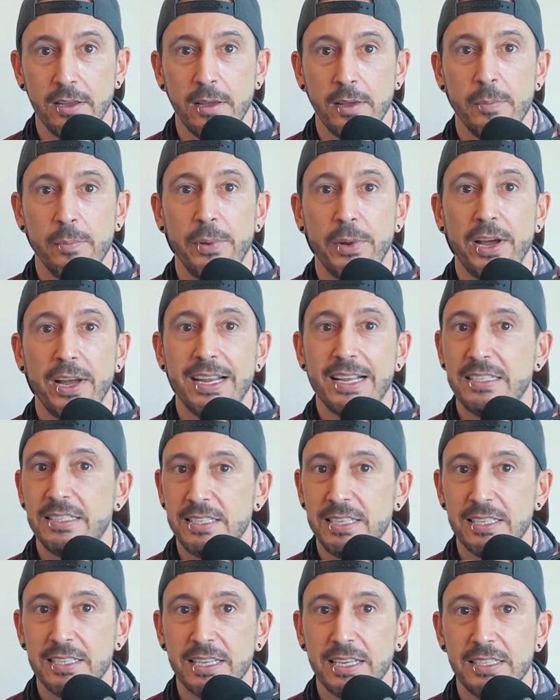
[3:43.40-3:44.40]
But it's
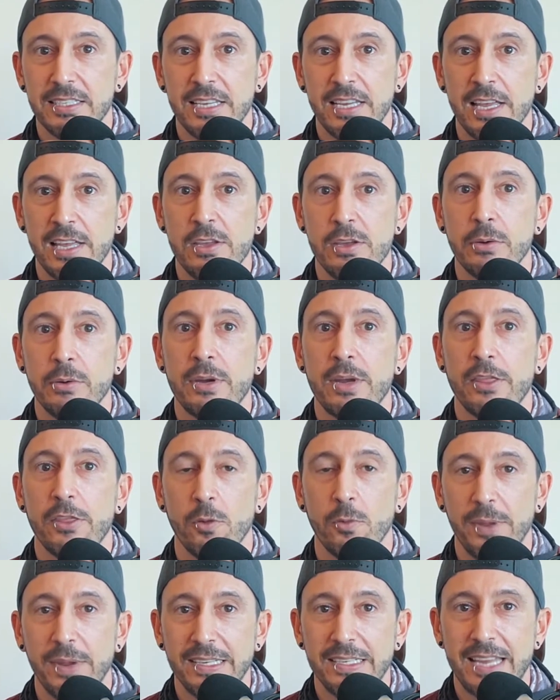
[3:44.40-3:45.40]
discontinued and they're
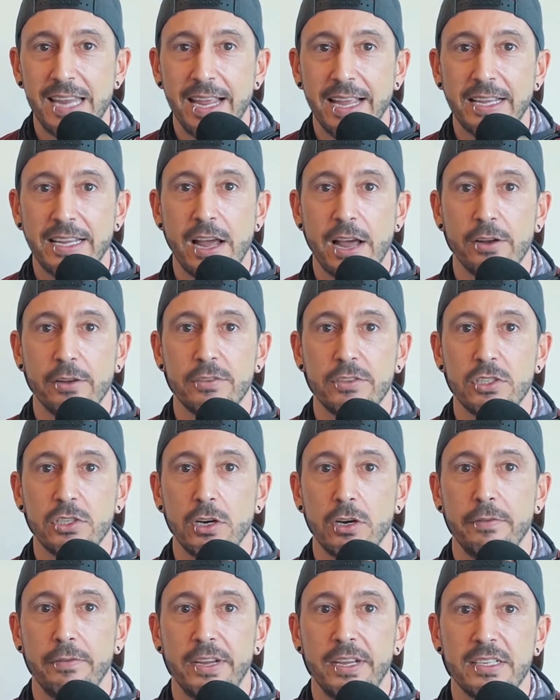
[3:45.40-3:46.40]
being taken out of
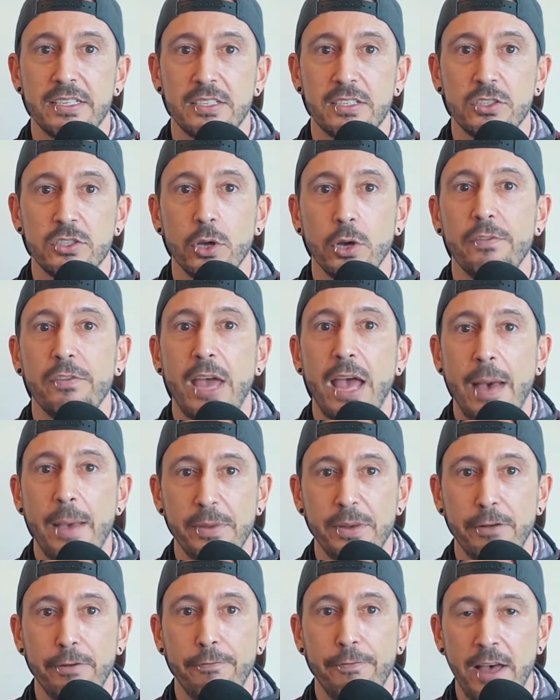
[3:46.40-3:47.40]
service, so if you
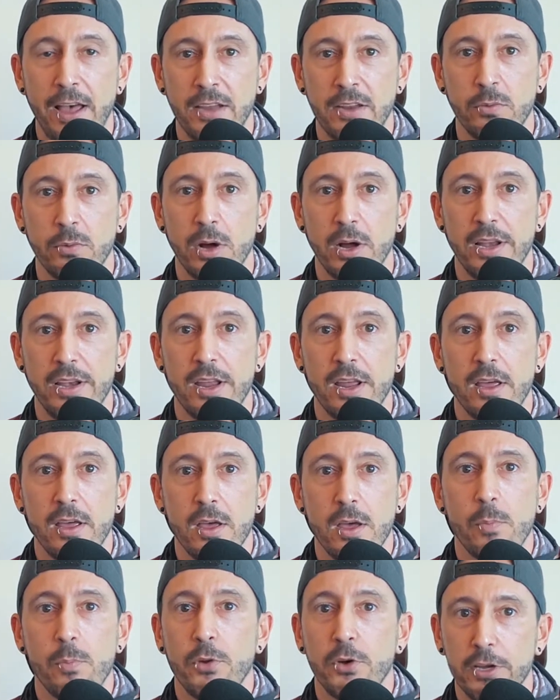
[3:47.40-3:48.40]
happen to find one,
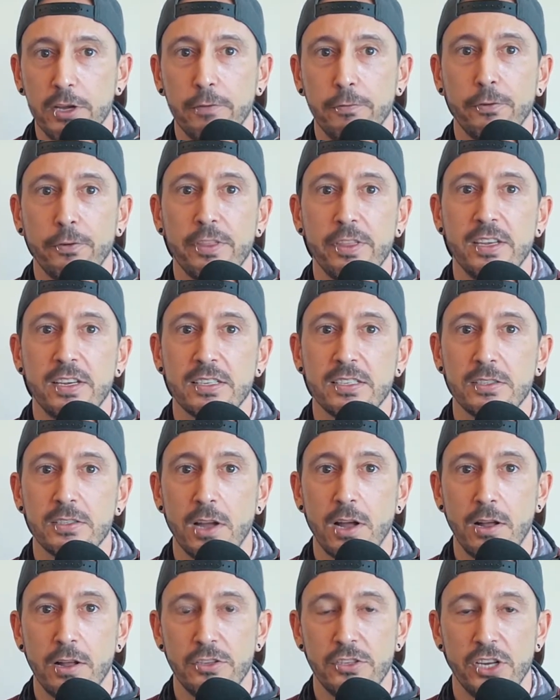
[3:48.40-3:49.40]
book it for the
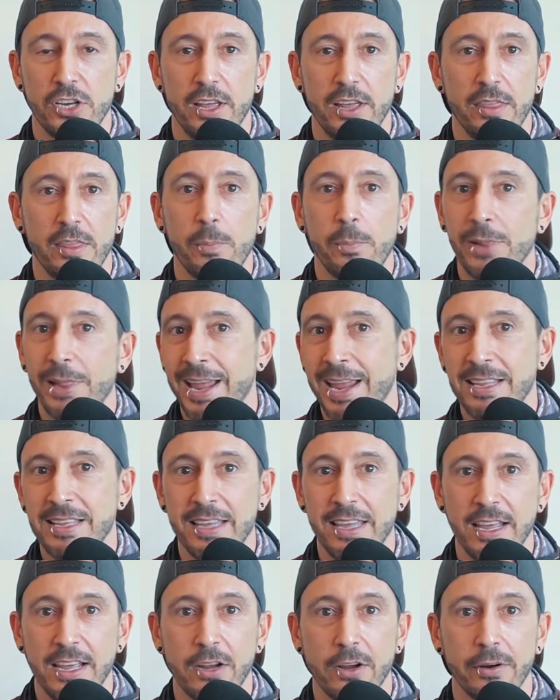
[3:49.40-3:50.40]
nostalgia and the plane
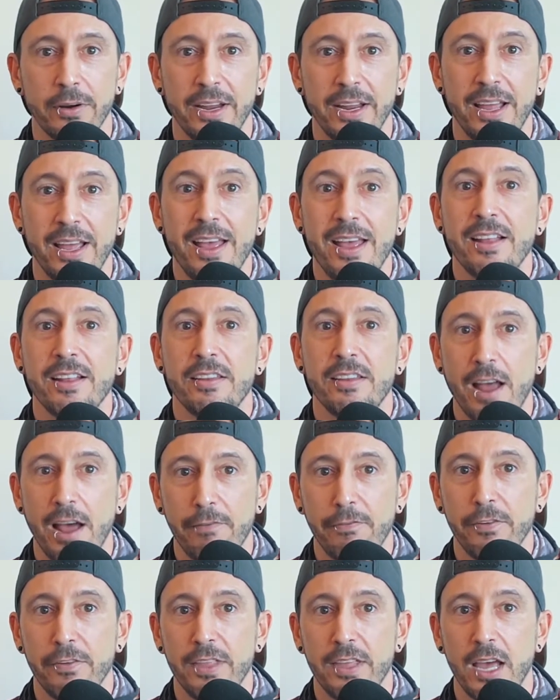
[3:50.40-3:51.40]
geekery, not
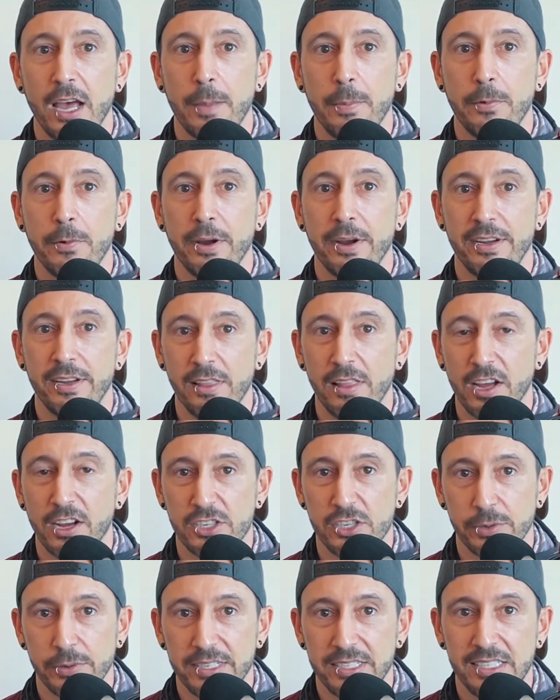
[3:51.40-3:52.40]
for the upgraded
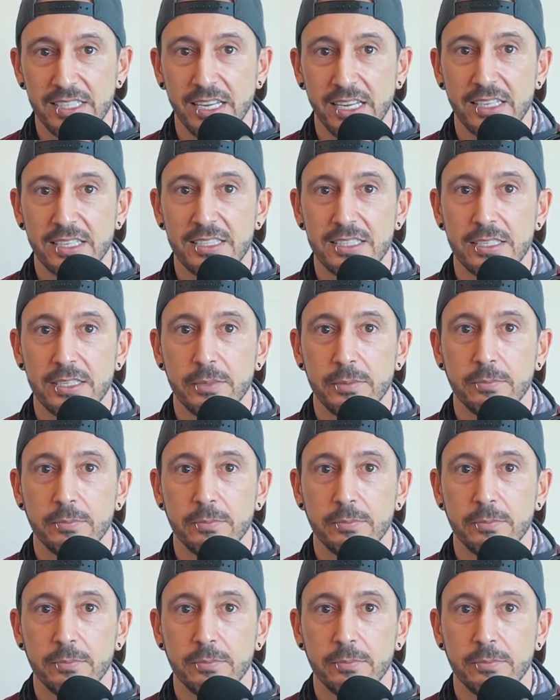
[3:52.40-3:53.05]
luxury seats.